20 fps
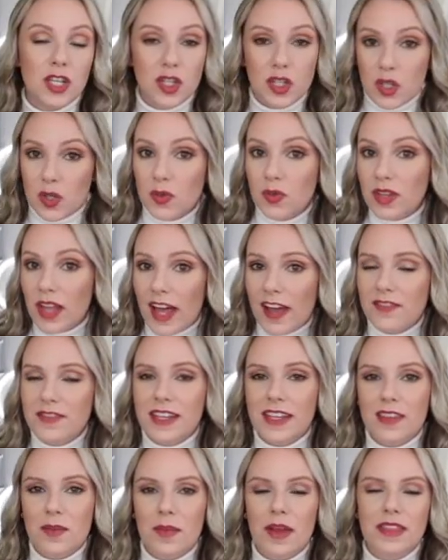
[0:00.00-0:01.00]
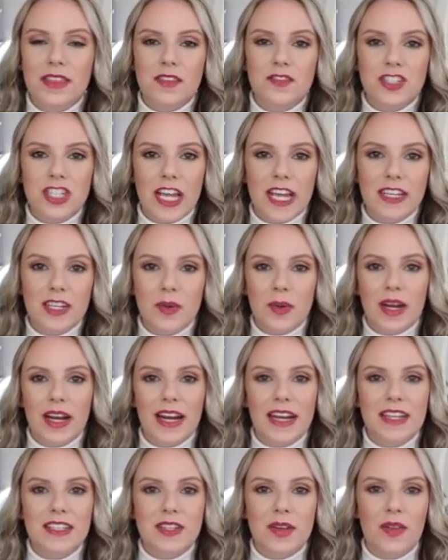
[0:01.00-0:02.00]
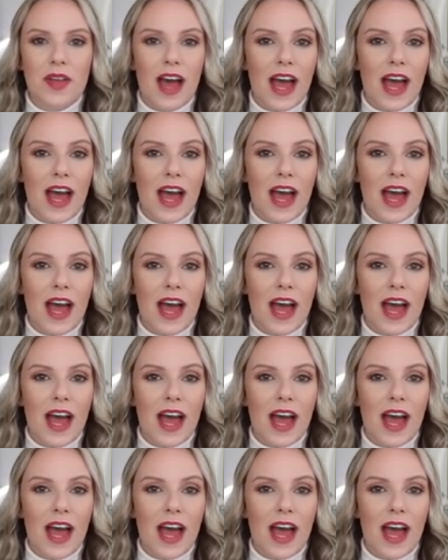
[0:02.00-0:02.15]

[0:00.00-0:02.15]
you loved in the month of January so